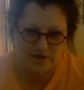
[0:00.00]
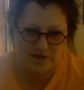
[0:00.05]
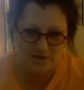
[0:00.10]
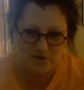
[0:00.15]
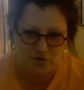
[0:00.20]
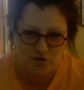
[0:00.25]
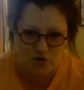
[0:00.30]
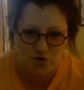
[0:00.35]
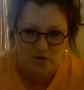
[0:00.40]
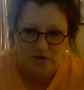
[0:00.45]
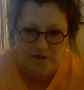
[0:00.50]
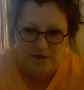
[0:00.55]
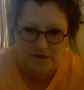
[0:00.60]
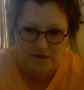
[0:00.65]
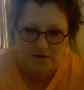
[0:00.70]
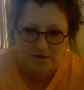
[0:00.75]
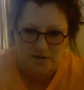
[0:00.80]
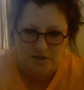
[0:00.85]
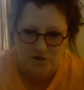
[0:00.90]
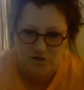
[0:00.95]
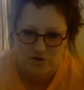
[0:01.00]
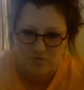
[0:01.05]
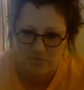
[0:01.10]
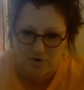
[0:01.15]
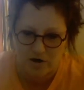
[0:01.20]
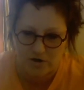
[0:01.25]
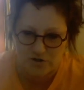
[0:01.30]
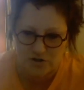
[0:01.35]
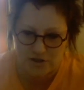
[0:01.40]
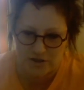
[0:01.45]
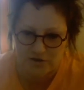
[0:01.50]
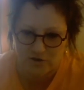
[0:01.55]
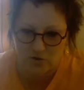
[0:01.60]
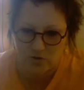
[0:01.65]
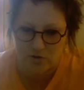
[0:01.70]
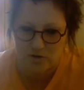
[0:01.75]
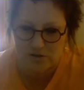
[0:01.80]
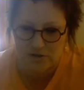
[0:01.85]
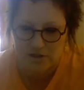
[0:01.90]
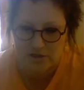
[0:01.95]
So you need to continue marching. And the
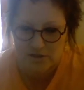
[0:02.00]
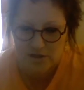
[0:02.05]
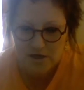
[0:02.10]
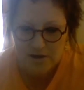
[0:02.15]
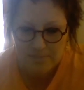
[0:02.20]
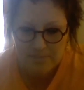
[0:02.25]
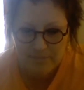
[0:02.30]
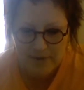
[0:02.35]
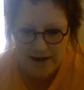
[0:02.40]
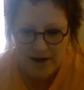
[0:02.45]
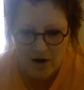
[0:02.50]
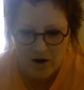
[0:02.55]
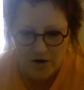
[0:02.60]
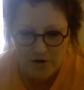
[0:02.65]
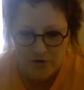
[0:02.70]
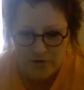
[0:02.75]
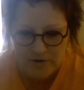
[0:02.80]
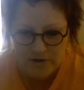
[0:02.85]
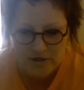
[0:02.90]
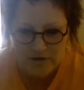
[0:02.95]
Lord says, May all your